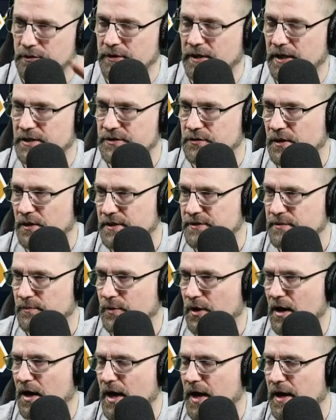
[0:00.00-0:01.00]
You guys are awesome.
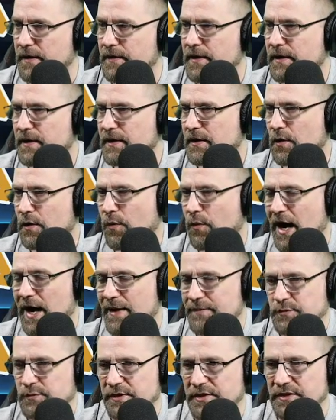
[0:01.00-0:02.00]
All right.
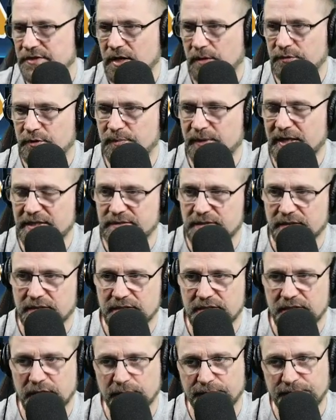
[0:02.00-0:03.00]
Womps, we're going to start with the
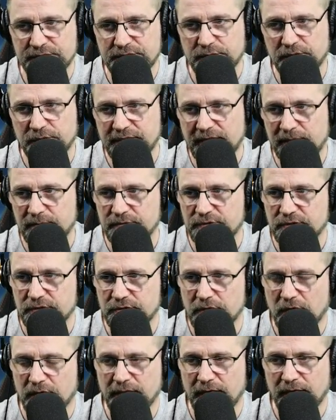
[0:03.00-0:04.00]
basic. Deal physical damage to
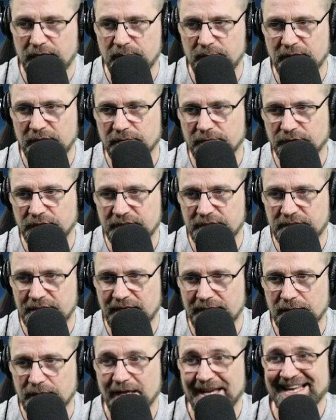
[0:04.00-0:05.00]
target enemy and inflict
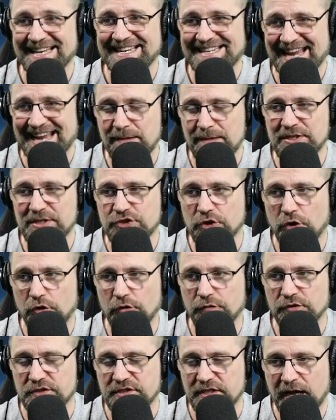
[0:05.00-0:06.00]
damage
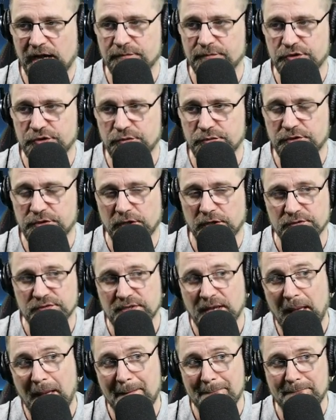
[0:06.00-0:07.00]
over time for 2
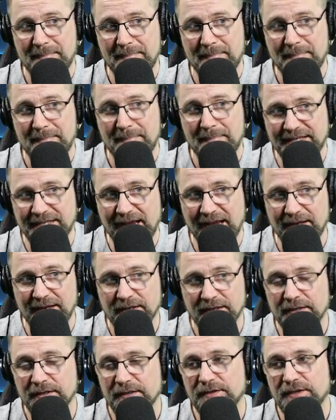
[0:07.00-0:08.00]
turns. Back in the day,
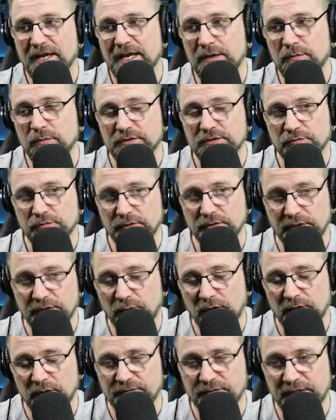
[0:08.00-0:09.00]
he worked really
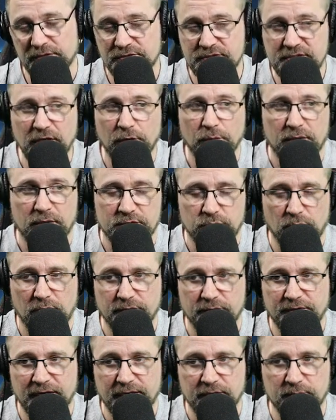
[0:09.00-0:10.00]
well with Vader. Still works well
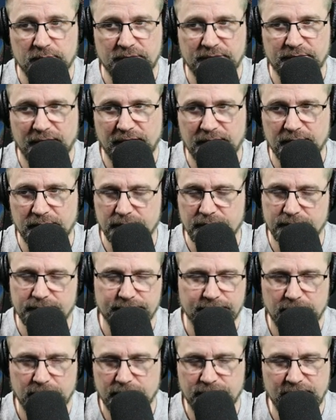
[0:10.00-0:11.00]
with Vader, but Vader's
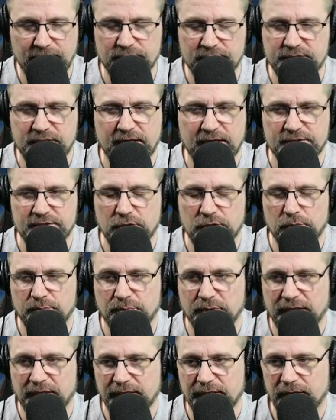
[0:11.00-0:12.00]
got his own
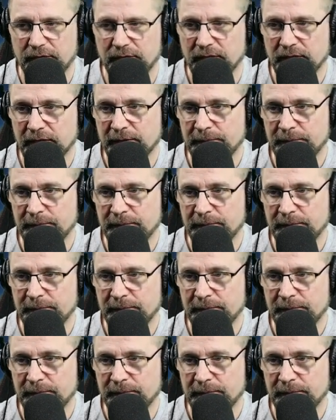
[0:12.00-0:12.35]
play now.